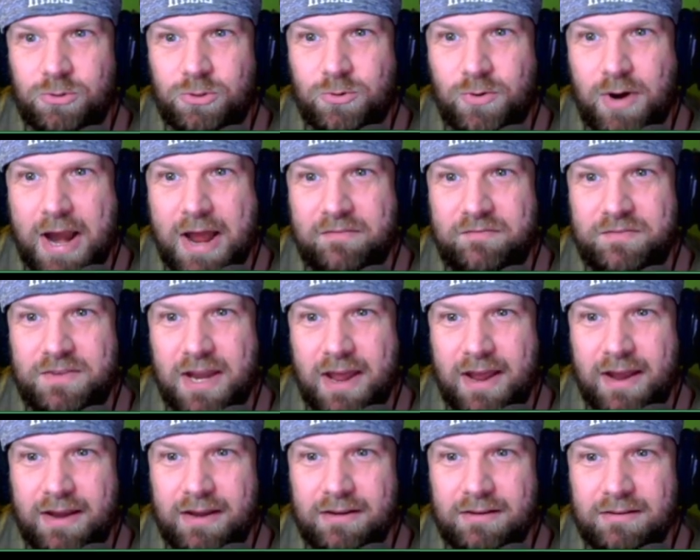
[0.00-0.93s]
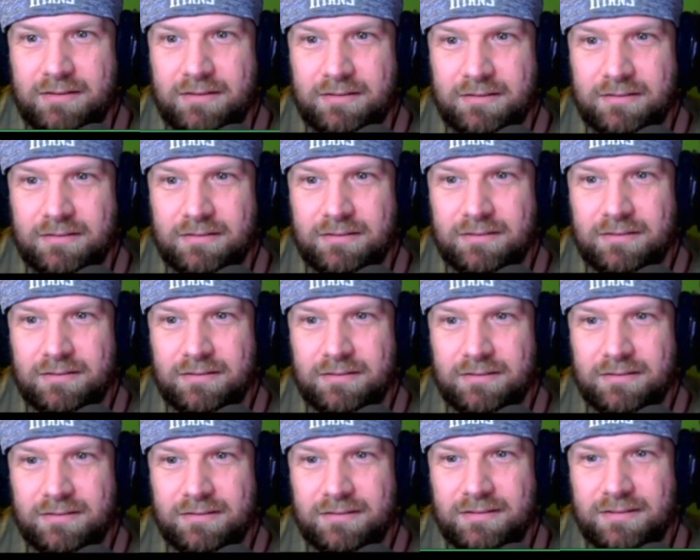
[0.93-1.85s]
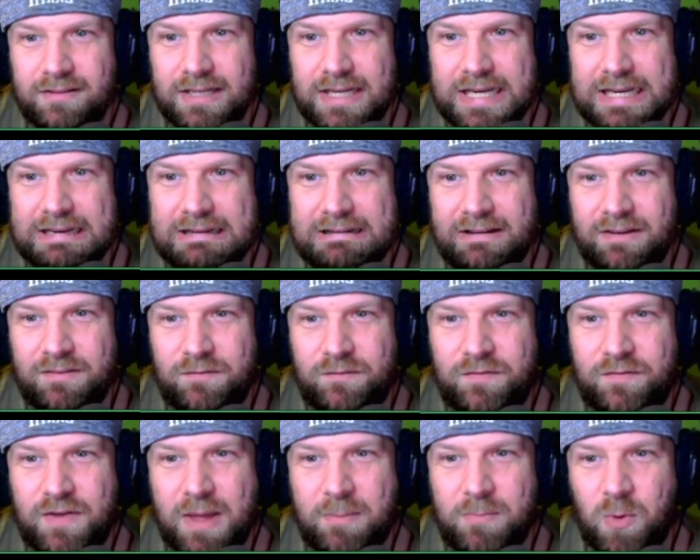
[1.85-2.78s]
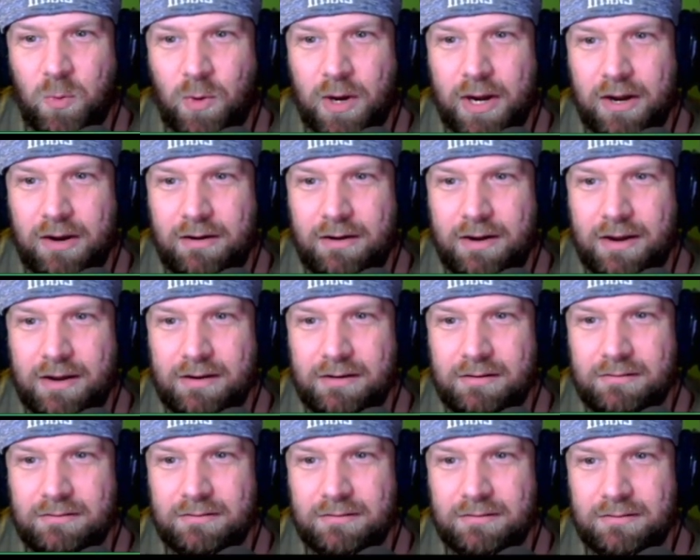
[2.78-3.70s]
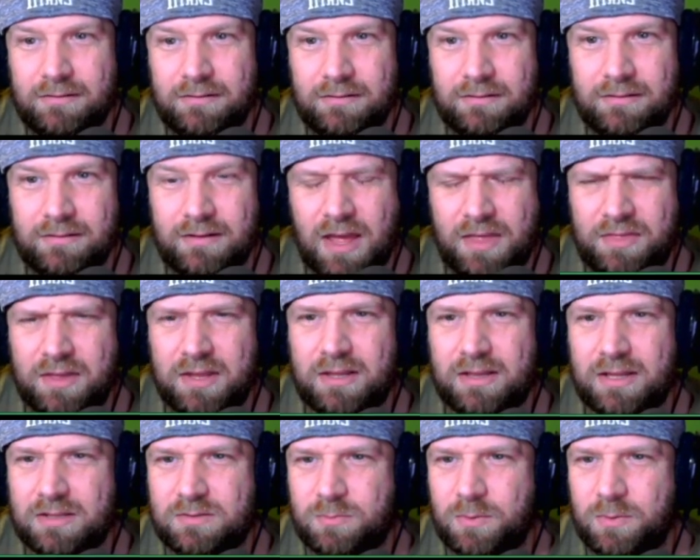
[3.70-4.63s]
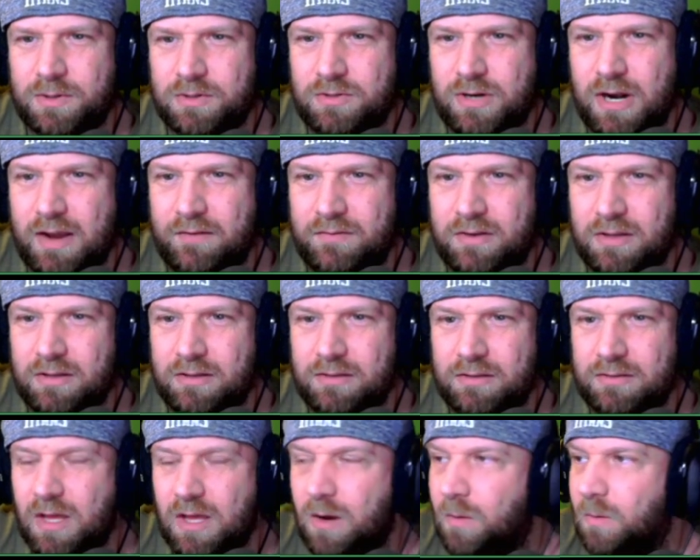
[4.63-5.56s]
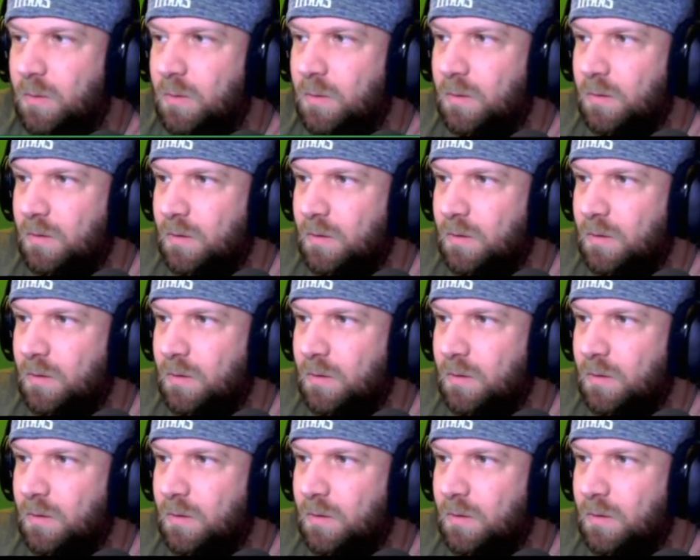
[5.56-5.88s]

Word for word: draft day in February. I think that's when the draft is. No.